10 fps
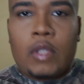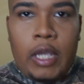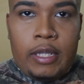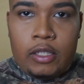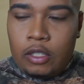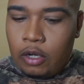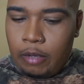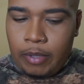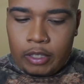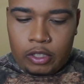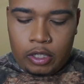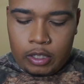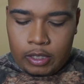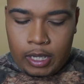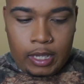Instagram
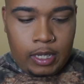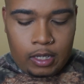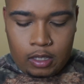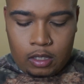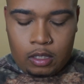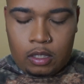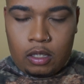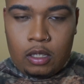pictures and